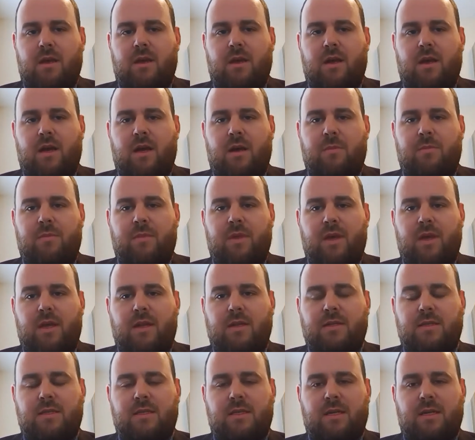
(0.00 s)
Um,
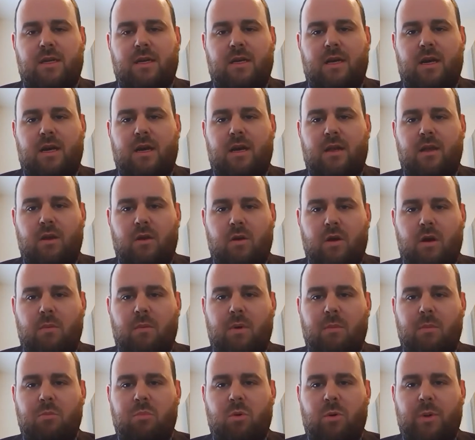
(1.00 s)
that uh, you know, at
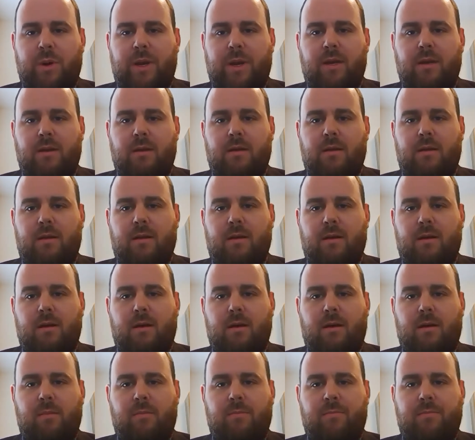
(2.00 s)
one point,
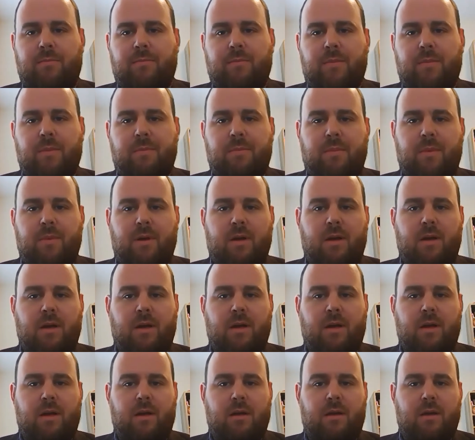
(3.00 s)
um,
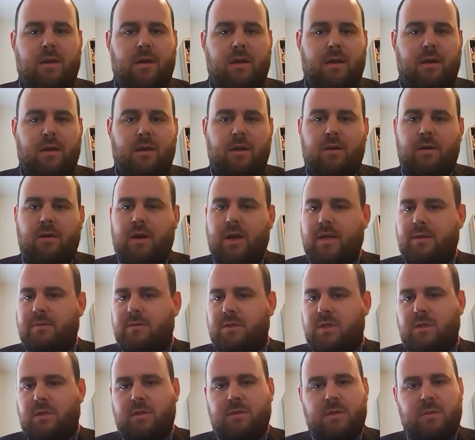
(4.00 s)
uh, you know, I
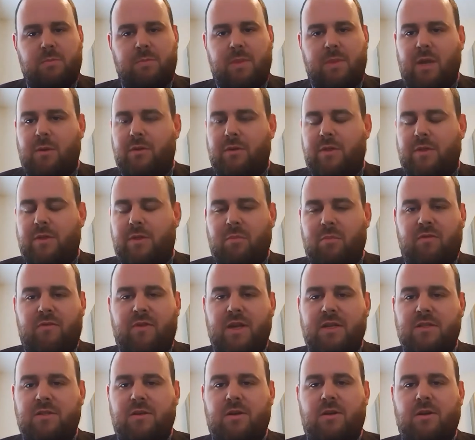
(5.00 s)
was speaking with a
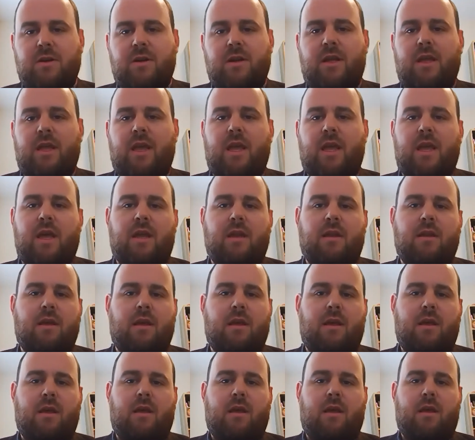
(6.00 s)
professor,
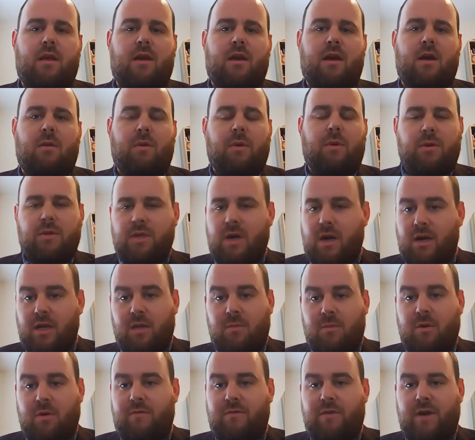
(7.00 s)
and uh, we were
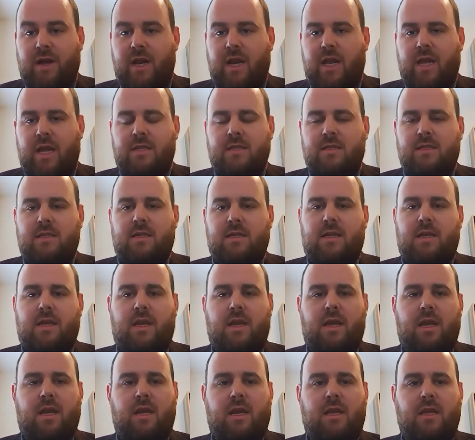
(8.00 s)
talking about finance,
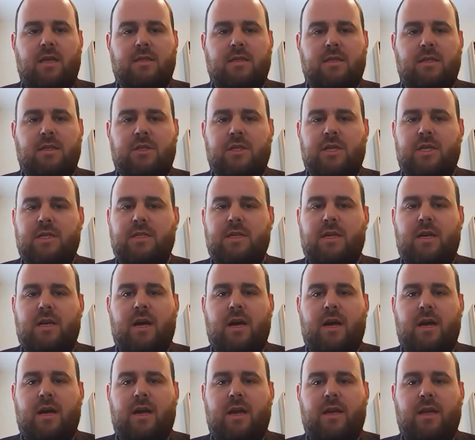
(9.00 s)
and he suggested
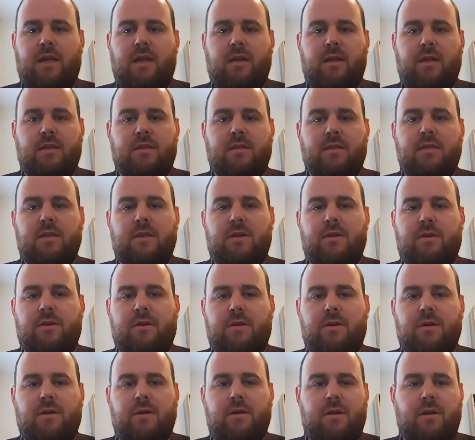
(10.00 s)
I
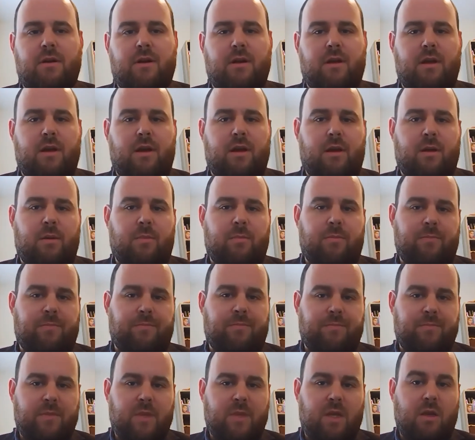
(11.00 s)
consider, um,
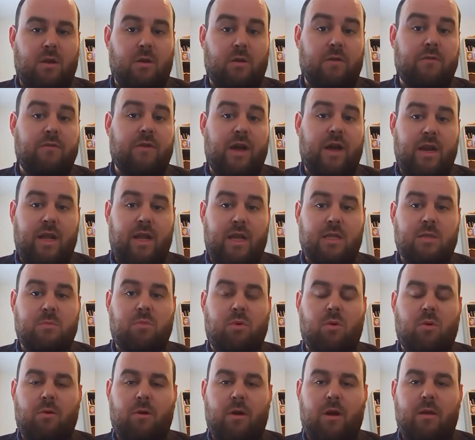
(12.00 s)
you know, the finance
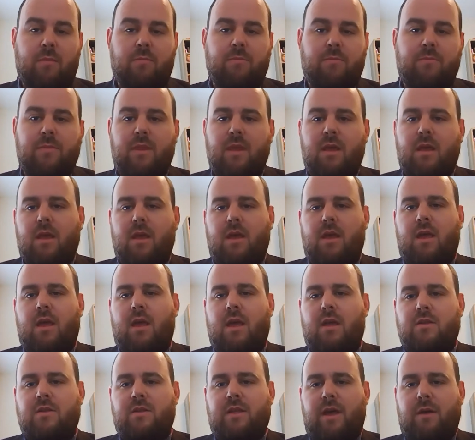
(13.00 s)
program,
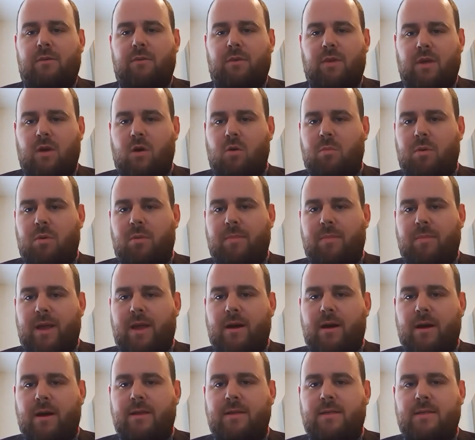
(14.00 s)
and so that really opened
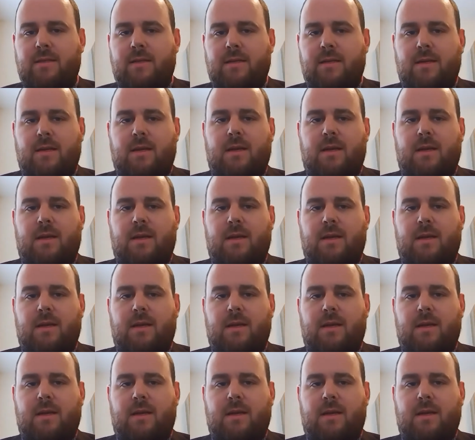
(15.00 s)
my eyes,